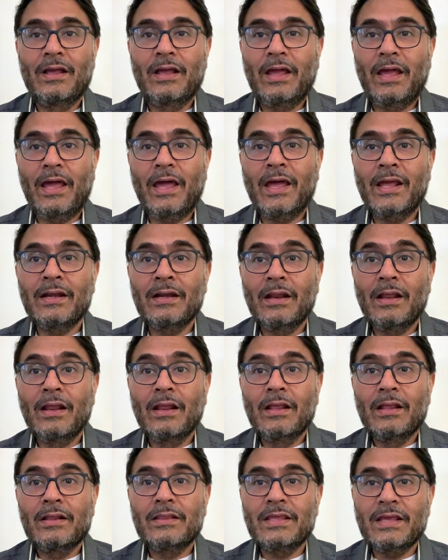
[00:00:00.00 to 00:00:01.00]
and
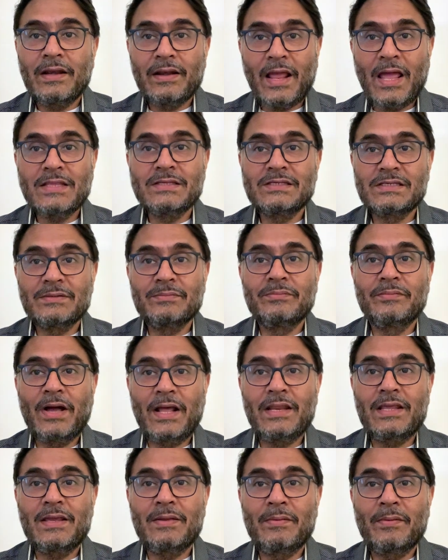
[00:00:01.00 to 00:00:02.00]
the ransom
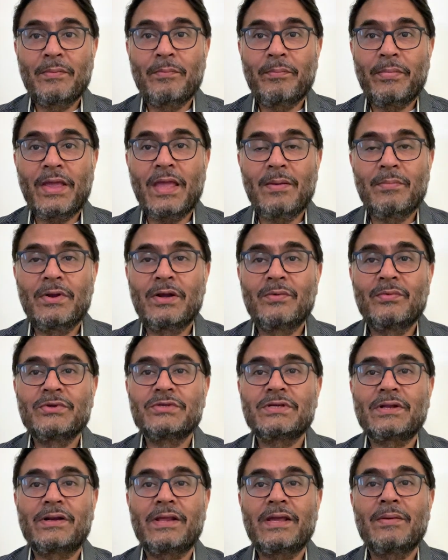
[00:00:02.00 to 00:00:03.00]
money payment
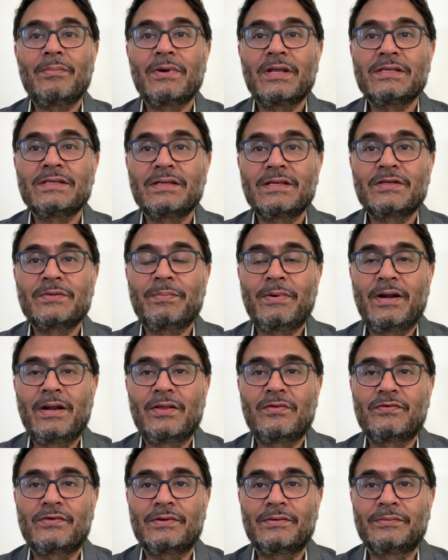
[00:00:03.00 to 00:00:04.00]
was claimed as an
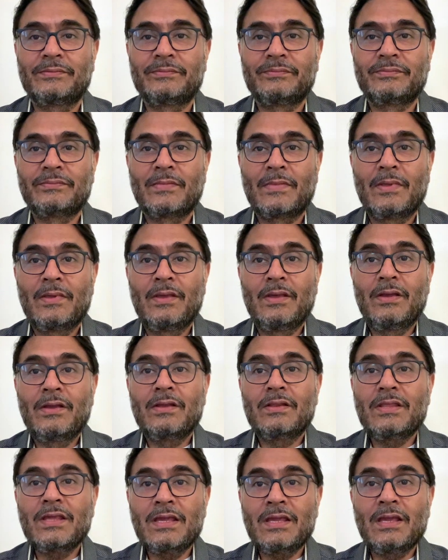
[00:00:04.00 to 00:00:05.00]
expenditure.
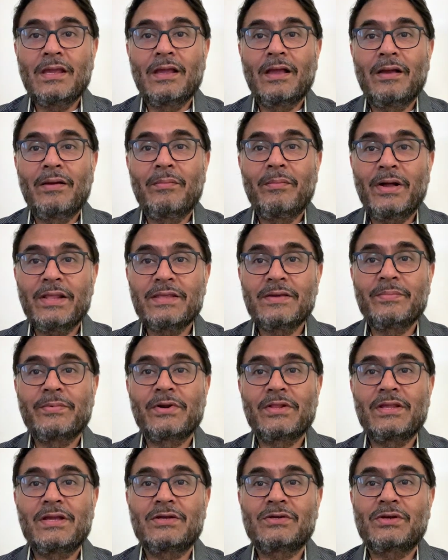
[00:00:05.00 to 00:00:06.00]
The Madhya
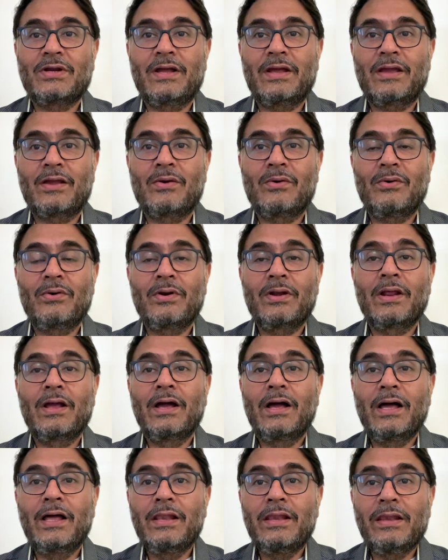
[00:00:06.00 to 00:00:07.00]
Pradesh High Court
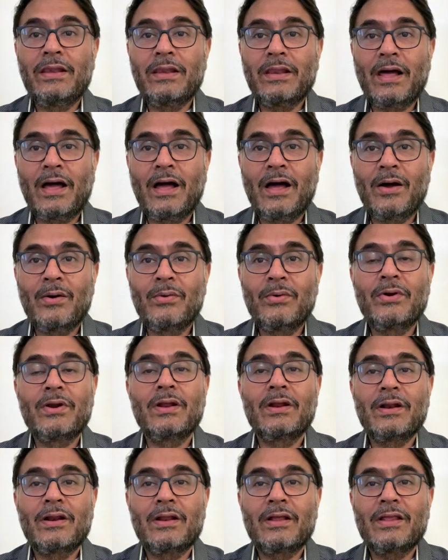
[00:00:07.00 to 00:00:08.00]

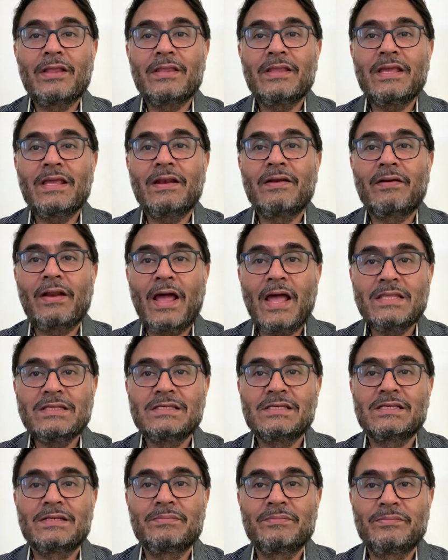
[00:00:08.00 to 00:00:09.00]
allowed the
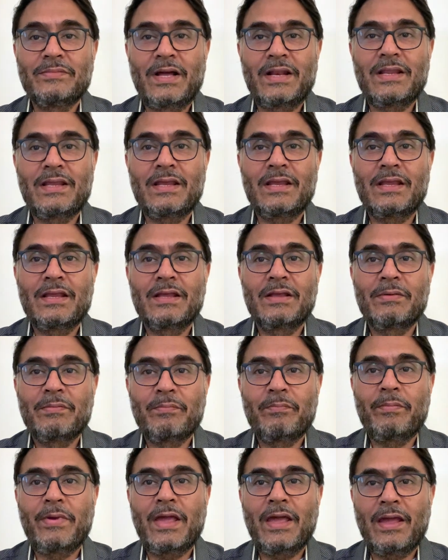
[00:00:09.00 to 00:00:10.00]
ransom money
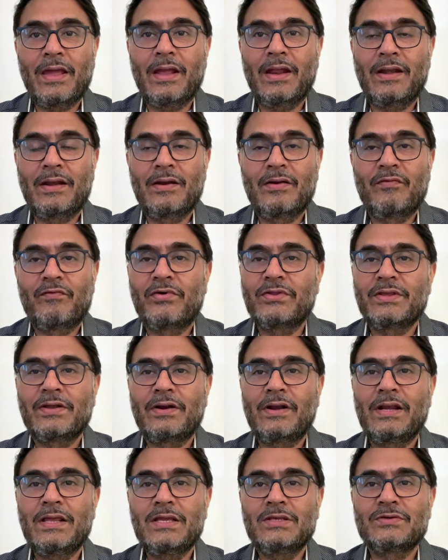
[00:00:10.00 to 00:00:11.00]
paid for the
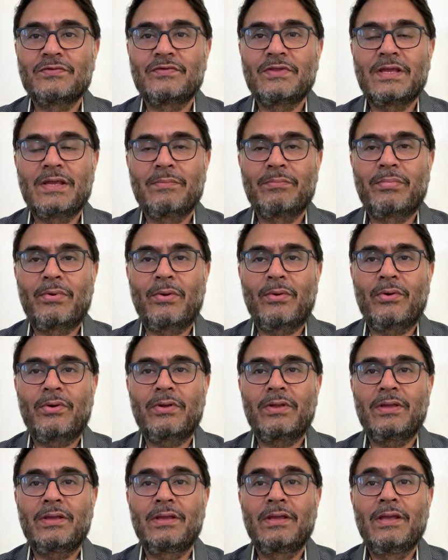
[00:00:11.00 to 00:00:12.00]
release of the
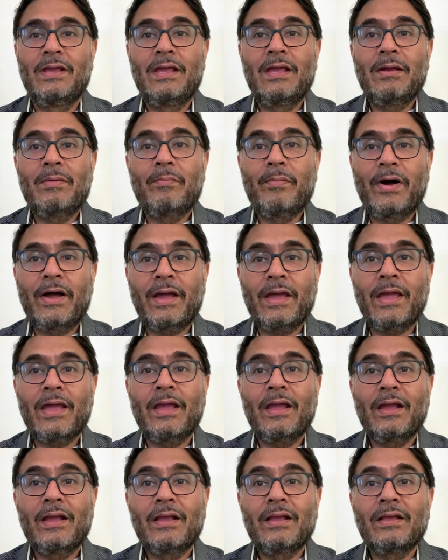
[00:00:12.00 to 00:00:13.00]
employee by